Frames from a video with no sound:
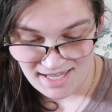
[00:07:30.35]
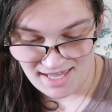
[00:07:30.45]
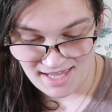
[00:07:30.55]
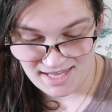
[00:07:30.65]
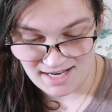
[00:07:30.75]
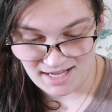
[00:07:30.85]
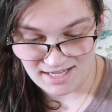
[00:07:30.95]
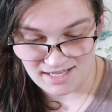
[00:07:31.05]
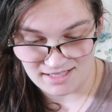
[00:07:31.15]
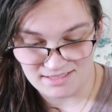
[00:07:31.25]
and
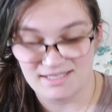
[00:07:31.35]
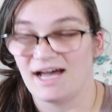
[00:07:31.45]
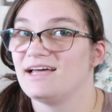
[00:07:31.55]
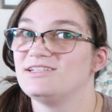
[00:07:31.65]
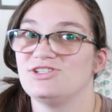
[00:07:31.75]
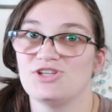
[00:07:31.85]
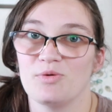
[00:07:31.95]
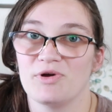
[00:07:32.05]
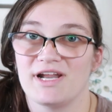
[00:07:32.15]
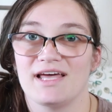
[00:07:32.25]
yeah,
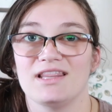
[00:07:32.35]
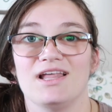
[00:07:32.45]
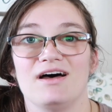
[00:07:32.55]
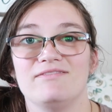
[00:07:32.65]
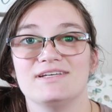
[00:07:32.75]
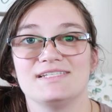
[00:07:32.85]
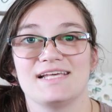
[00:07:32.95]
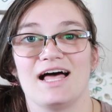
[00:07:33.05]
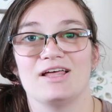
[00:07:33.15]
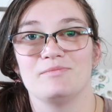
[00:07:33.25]
so pretty. I love the
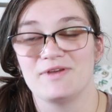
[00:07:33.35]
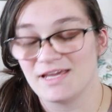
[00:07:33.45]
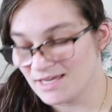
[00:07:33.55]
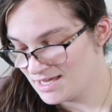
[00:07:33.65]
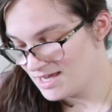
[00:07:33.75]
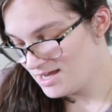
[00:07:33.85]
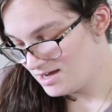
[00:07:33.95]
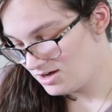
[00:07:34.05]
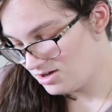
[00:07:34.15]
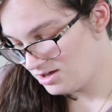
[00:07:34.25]
scalloping
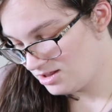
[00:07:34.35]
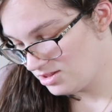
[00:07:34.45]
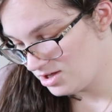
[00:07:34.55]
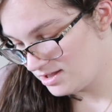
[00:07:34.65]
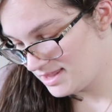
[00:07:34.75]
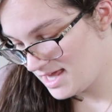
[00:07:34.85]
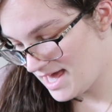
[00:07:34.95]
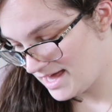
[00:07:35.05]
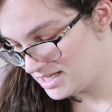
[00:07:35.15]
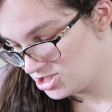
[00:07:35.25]
along the
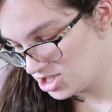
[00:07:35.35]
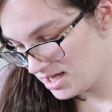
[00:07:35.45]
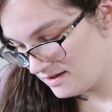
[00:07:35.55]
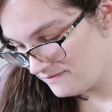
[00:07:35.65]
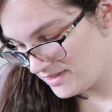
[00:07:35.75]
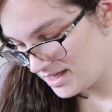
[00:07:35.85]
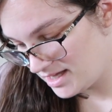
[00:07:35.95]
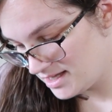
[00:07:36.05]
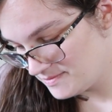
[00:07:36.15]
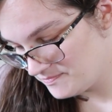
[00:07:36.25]
edge of
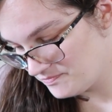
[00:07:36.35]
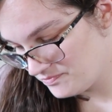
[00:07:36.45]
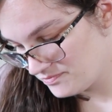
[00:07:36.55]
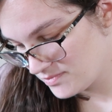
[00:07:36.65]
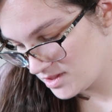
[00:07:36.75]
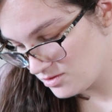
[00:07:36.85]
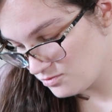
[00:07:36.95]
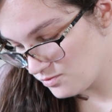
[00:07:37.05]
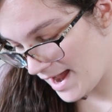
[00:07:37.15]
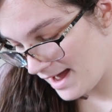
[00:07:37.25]
the
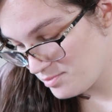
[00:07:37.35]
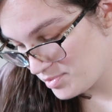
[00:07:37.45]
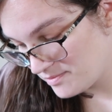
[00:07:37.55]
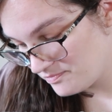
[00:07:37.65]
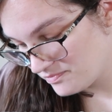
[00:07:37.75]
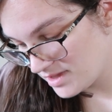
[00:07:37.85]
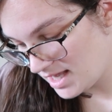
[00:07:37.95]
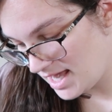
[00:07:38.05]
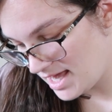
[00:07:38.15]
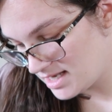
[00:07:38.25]
wrap,
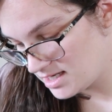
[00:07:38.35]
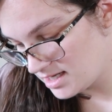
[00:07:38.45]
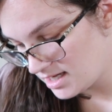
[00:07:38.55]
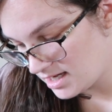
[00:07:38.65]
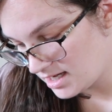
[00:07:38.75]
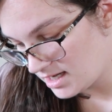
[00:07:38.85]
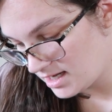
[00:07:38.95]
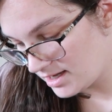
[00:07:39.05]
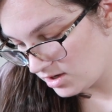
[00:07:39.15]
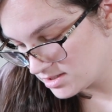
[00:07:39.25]
and
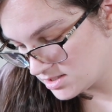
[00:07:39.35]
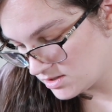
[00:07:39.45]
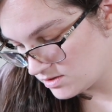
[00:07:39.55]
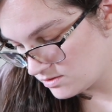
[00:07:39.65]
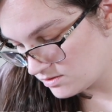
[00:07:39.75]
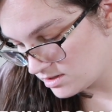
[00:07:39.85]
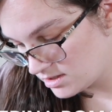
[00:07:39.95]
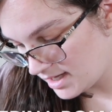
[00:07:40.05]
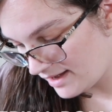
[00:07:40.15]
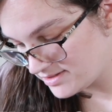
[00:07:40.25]
I also
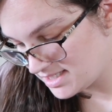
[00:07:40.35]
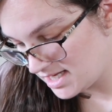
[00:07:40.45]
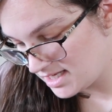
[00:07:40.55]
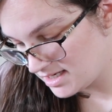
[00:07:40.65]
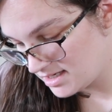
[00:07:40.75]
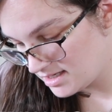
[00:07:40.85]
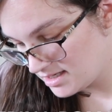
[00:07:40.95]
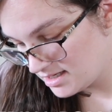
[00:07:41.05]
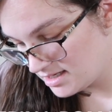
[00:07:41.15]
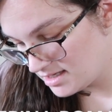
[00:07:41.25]
have seen
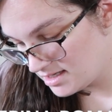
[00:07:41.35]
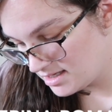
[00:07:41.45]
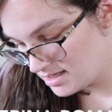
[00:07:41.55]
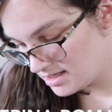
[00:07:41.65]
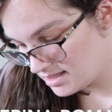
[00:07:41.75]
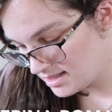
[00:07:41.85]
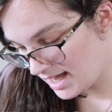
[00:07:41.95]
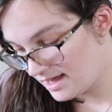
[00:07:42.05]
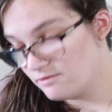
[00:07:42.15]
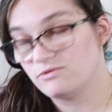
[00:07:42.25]

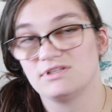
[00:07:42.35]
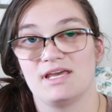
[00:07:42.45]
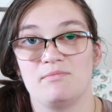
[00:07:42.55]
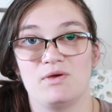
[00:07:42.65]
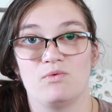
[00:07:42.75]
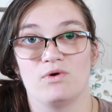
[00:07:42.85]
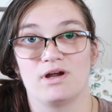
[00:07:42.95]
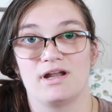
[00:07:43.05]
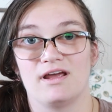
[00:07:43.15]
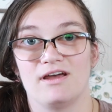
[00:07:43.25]
that it can be
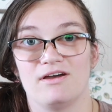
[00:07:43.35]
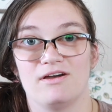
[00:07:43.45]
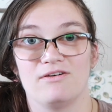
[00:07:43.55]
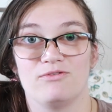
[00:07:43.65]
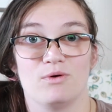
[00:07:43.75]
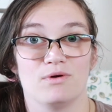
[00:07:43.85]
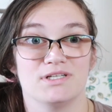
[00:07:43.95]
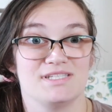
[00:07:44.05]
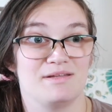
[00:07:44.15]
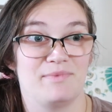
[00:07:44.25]
worn
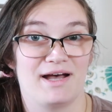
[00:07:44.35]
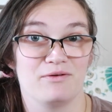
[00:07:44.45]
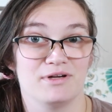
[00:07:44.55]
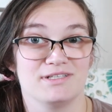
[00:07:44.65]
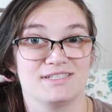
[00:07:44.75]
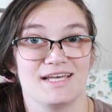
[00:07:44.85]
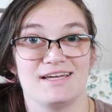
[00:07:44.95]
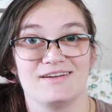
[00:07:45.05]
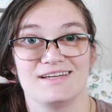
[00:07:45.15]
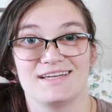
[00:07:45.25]
forwards and backwards,
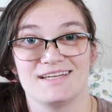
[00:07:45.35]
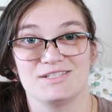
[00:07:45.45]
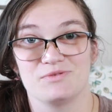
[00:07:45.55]
like it's